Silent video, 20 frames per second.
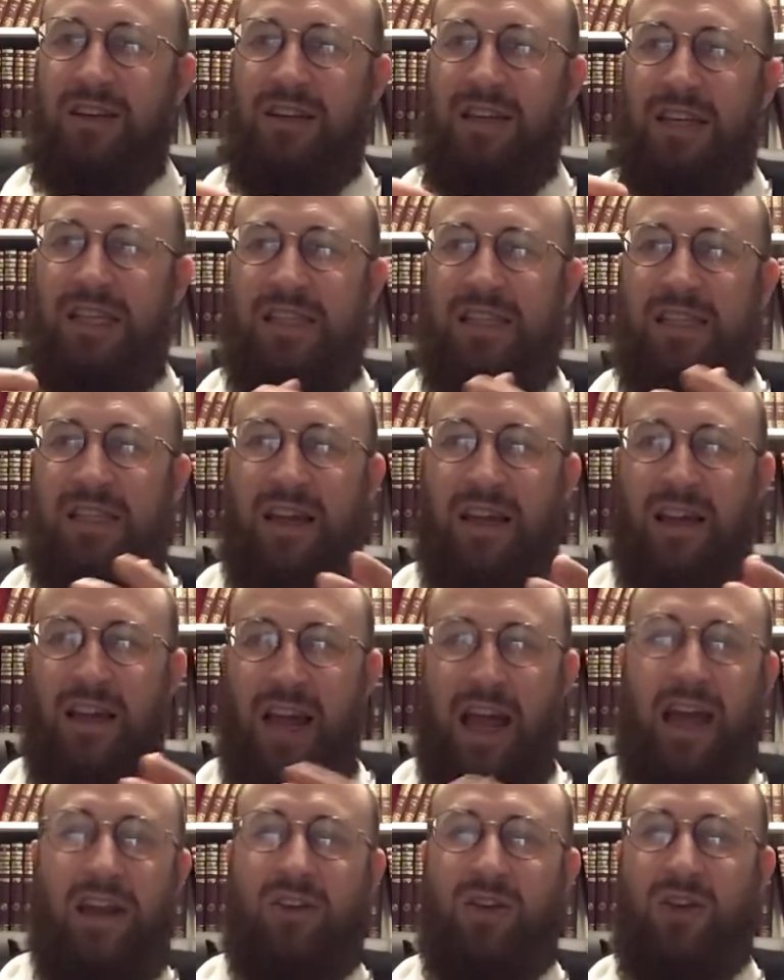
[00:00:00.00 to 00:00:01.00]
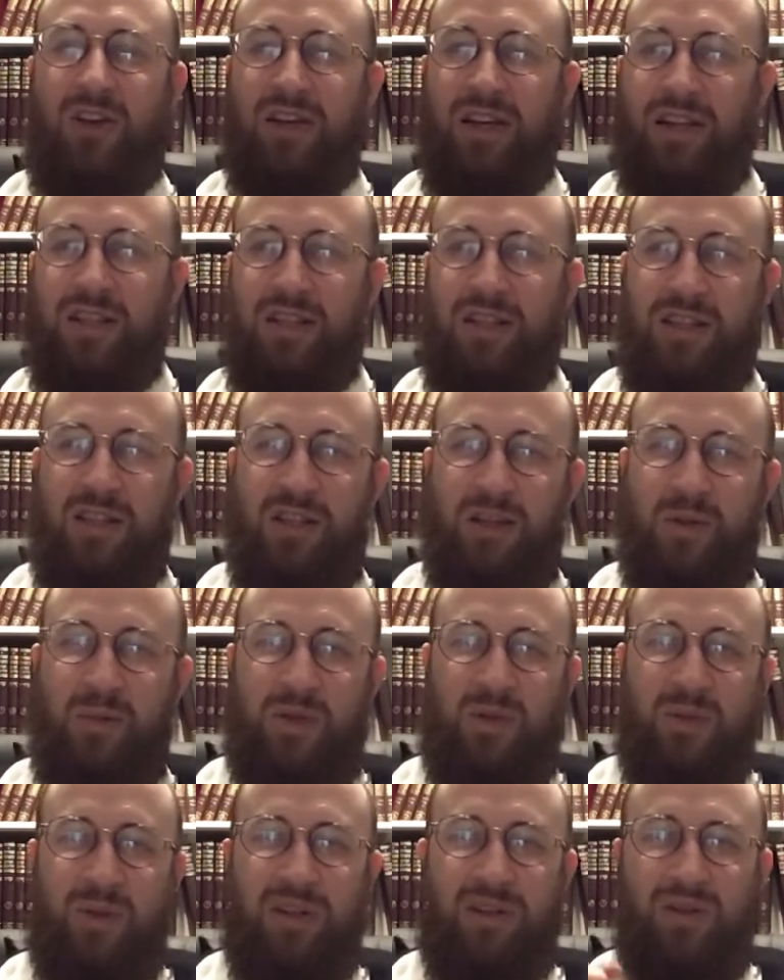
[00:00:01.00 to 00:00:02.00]
is like anti-Das Hashem,
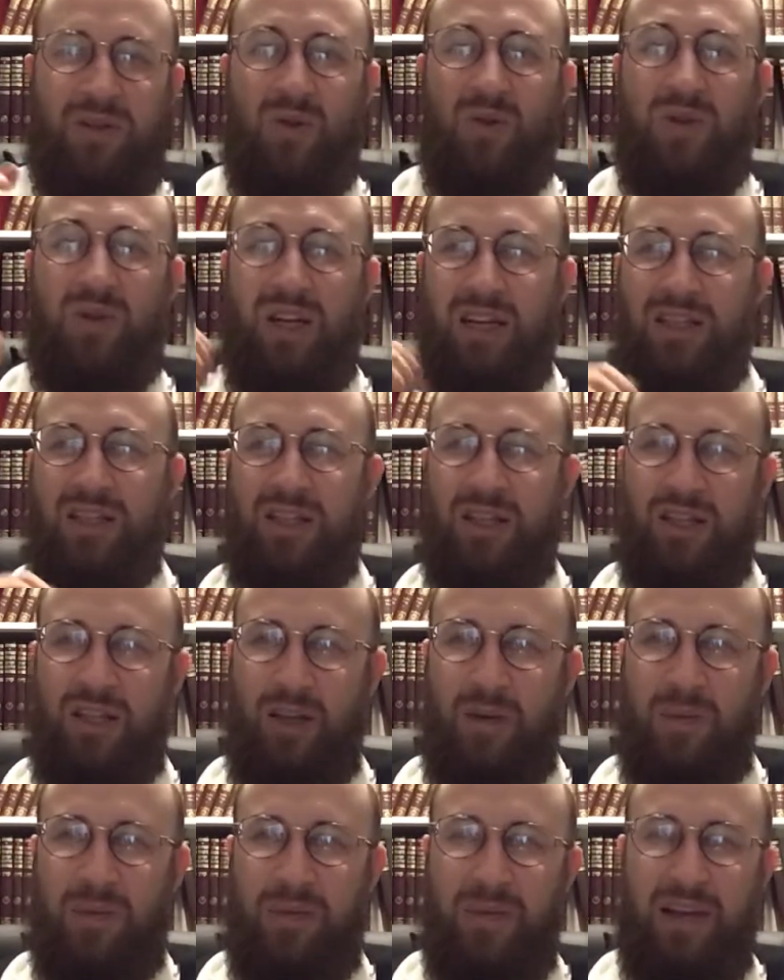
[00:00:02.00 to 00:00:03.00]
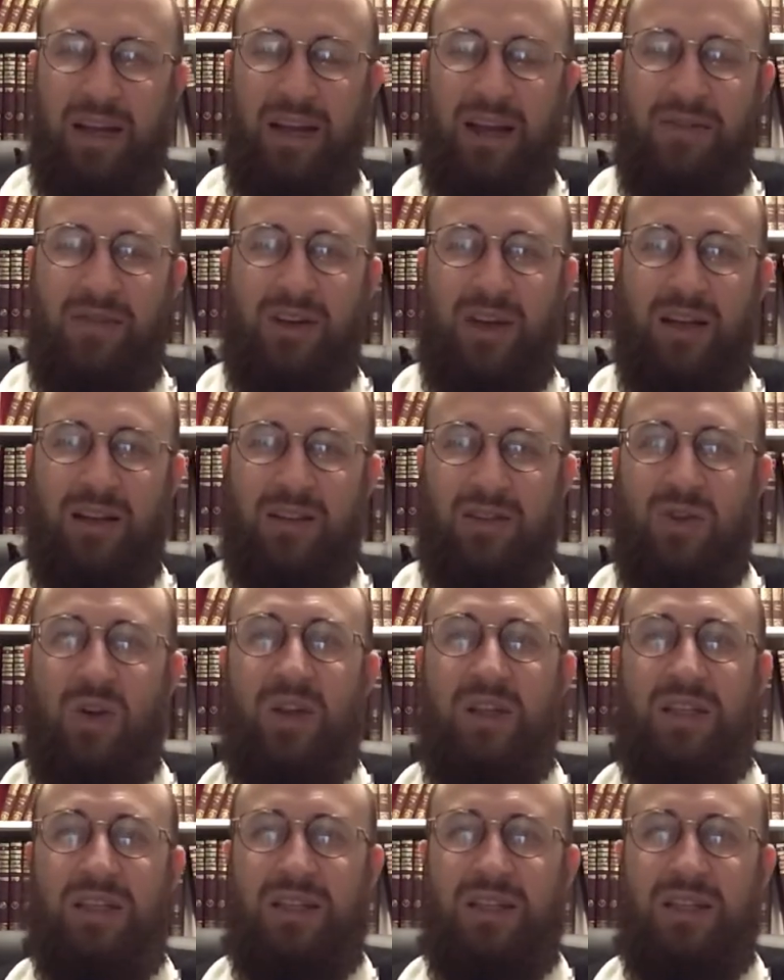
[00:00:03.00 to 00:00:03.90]
is when there's no Das Hashem. And having Eretz Yisrael is